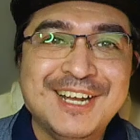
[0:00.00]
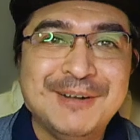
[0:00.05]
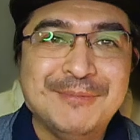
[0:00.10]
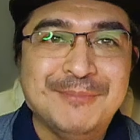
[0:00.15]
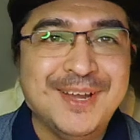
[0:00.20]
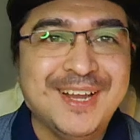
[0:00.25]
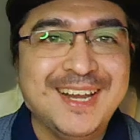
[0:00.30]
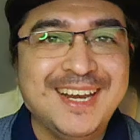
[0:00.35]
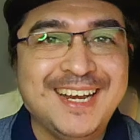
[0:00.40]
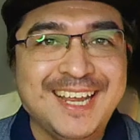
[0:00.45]

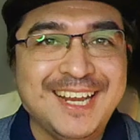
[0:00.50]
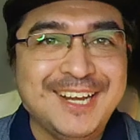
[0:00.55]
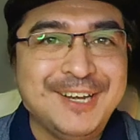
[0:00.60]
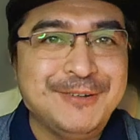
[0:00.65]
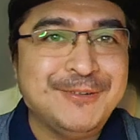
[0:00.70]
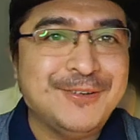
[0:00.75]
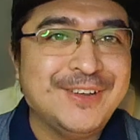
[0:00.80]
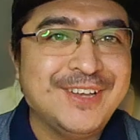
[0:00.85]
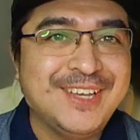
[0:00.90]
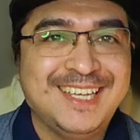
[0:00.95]
But
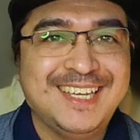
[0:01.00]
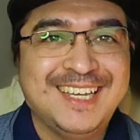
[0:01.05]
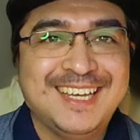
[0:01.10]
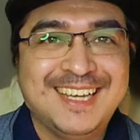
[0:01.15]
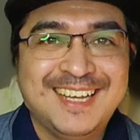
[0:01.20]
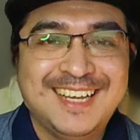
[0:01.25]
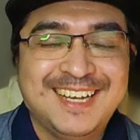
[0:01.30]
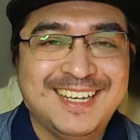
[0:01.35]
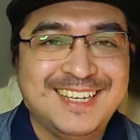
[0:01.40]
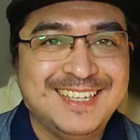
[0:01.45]
anyway,
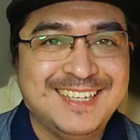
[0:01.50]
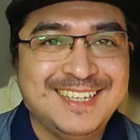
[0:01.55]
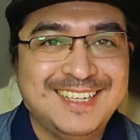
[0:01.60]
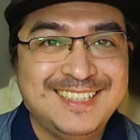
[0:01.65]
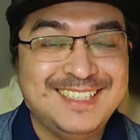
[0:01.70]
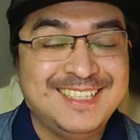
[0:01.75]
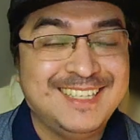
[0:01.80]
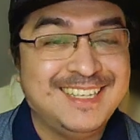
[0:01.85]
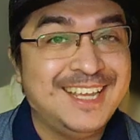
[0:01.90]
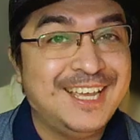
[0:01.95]

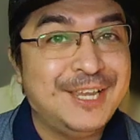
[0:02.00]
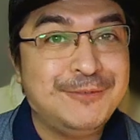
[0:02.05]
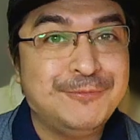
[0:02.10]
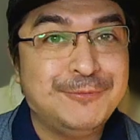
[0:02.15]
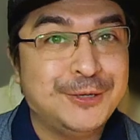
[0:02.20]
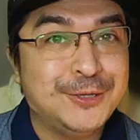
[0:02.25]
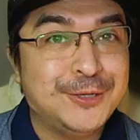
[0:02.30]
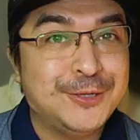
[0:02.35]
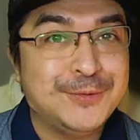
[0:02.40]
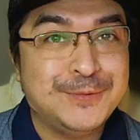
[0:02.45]
today
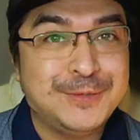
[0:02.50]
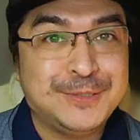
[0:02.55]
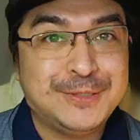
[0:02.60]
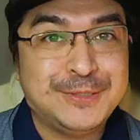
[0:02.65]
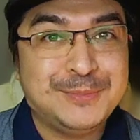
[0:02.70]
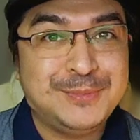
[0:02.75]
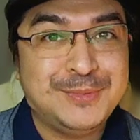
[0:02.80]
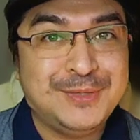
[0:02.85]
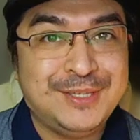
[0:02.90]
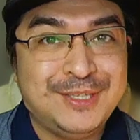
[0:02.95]
we're going
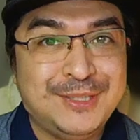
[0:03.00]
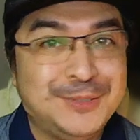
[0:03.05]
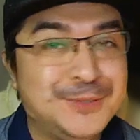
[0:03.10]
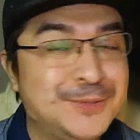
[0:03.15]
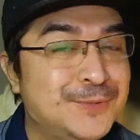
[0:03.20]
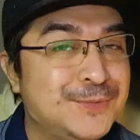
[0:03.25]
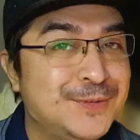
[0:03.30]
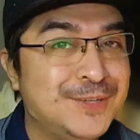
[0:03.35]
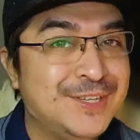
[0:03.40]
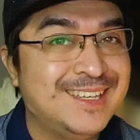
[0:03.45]
to be
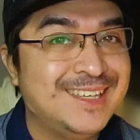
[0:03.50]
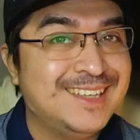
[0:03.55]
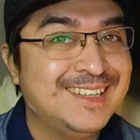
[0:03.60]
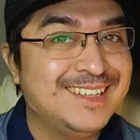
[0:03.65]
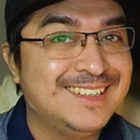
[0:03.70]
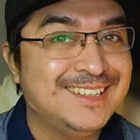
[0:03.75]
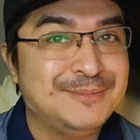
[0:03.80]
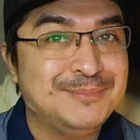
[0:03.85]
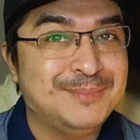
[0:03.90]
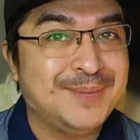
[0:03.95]
doing
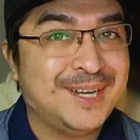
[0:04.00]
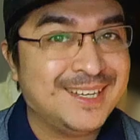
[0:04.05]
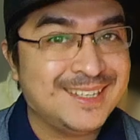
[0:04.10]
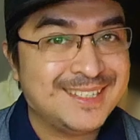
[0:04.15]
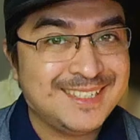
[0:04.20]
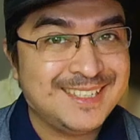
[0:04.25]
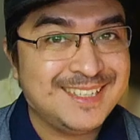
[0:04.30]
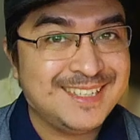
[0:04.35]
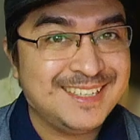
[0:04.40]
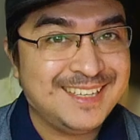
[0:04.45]
an
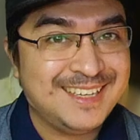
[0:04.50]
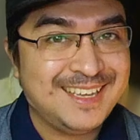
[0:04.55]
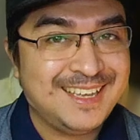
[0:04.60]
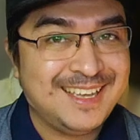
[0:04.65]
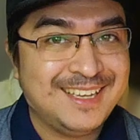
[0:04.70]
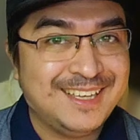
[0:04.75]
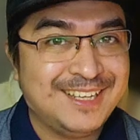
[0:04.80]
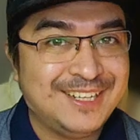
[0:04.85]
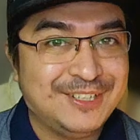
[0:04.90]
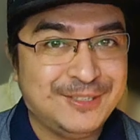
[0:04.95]
unboxing
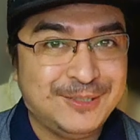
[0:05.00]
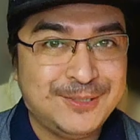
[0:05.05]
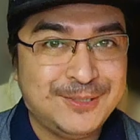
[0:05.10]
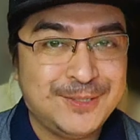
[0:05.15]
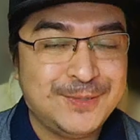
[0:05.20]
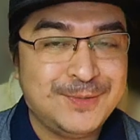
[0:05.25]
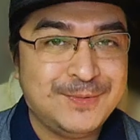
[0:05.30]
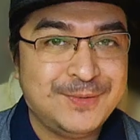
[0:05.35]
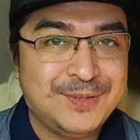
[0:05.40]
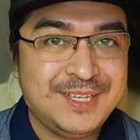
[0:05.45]
and
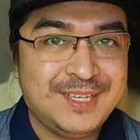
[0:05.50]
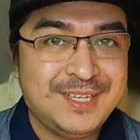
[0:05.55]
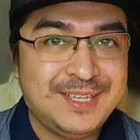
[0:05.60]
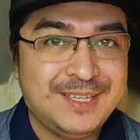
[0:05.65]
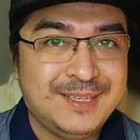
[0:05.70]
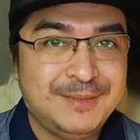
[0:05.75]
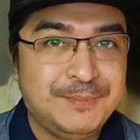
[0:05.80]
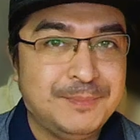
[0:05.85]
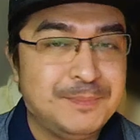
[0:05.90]
also a